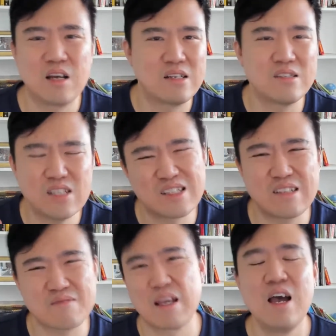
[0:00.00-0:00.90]

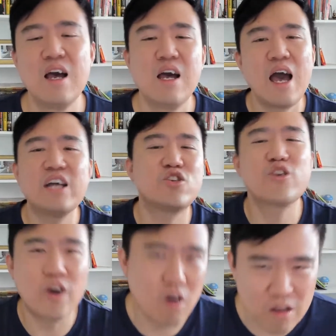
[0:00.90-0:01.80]
just
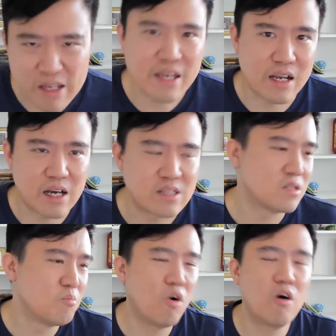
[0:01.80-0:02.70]
enjoy your holiday, guys.
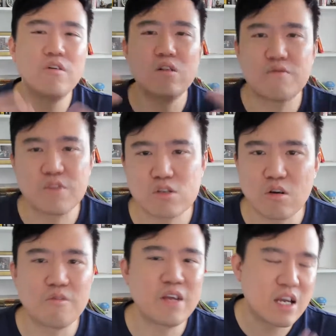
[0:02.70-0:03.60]
Moral of the
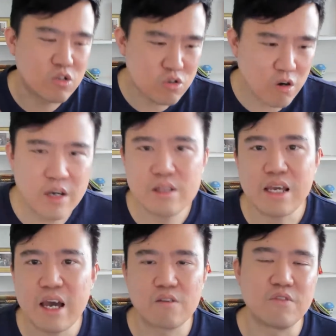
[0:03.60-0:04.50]
story: enjoy
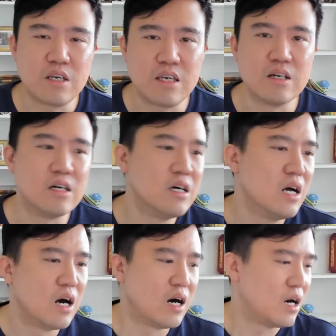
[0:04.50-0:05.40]
the end of the year.
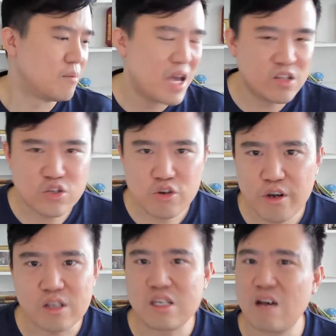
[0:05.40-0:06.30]
Enjoy
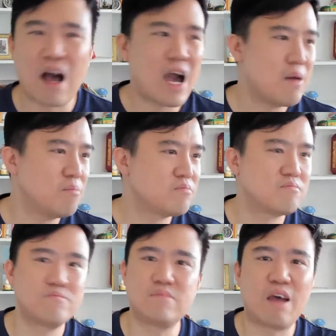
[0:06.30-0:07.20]
yourself. I'm
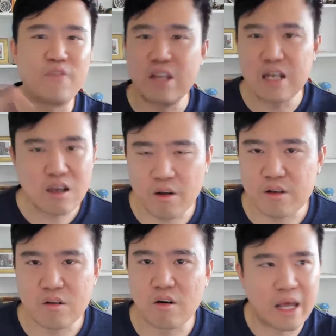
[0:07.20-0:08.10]
definitely
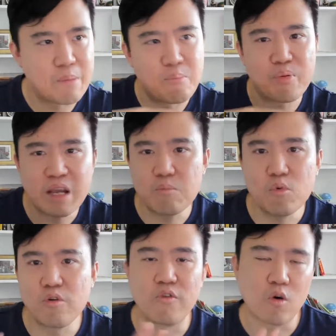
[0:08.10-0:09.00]
on like break
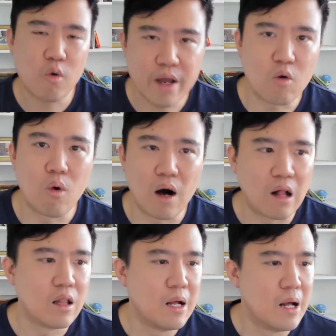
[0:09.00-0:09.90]
mode for quite a
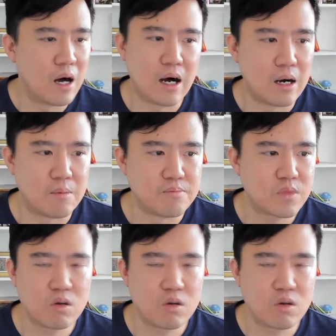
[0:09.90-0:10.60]
while. I'm